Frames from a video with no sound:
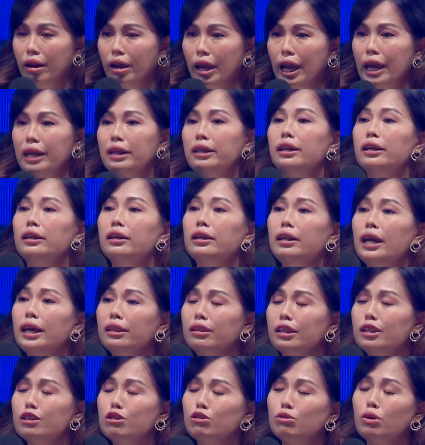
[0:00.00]
And
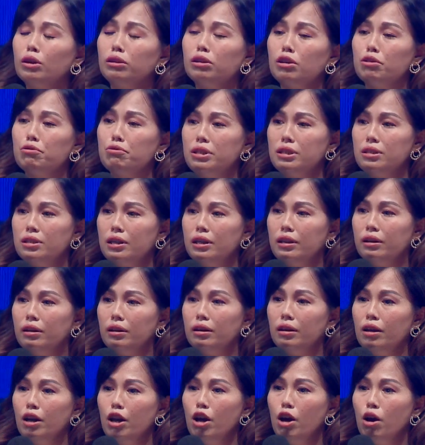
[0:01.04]
that is not a
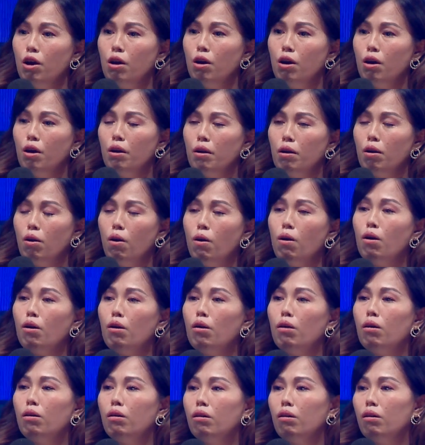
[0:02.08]
reason.
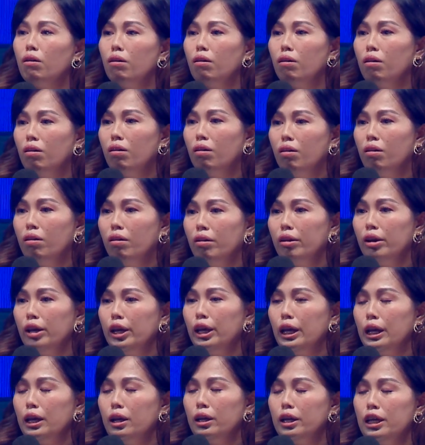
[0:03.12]
Oh,
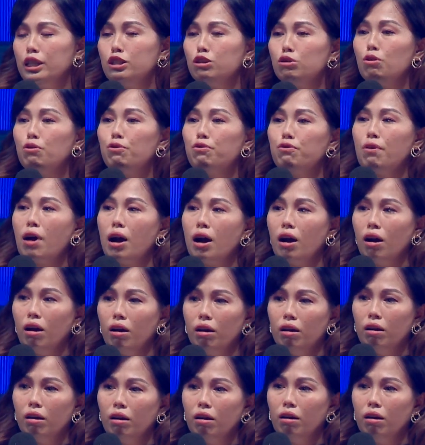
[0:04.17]
it's so far.
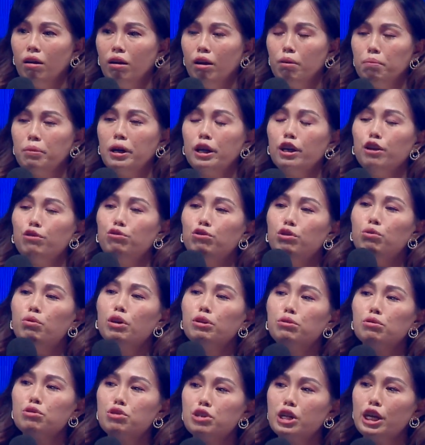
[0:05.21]
But if you
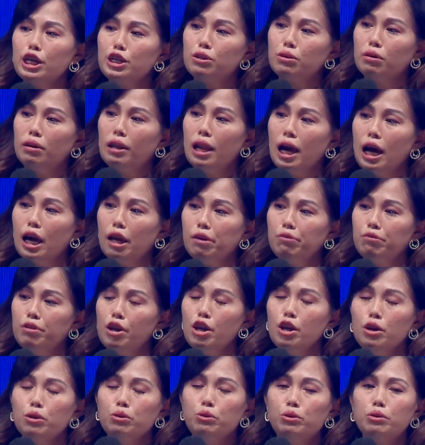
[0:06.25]
want to change your life,
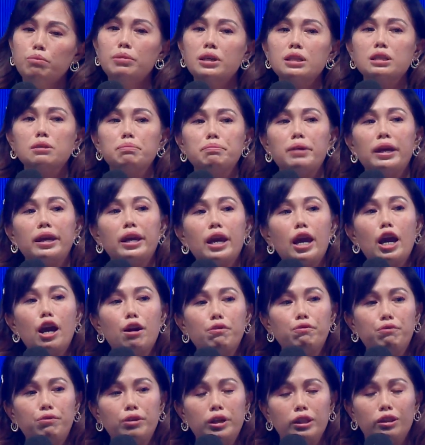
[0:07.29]
you must make
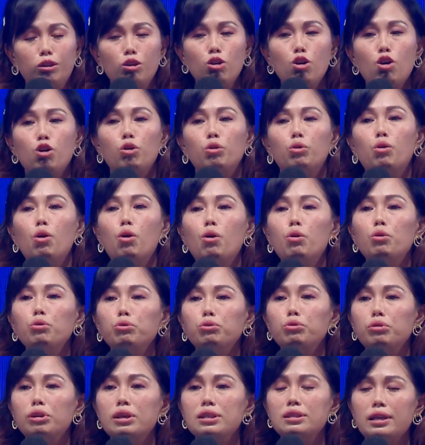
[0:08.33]
effort. Go
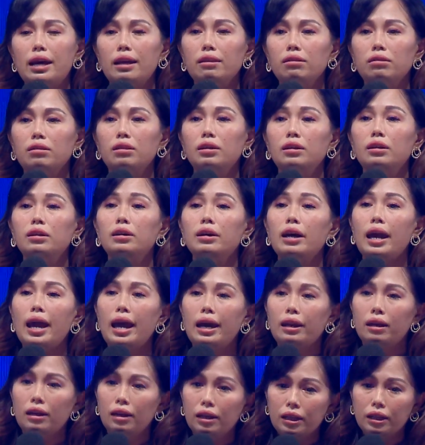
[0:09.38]
to the center
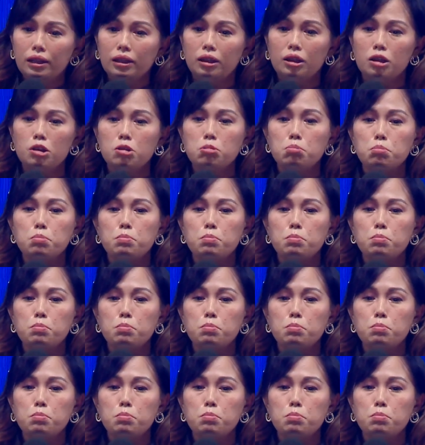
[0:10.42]
and learn.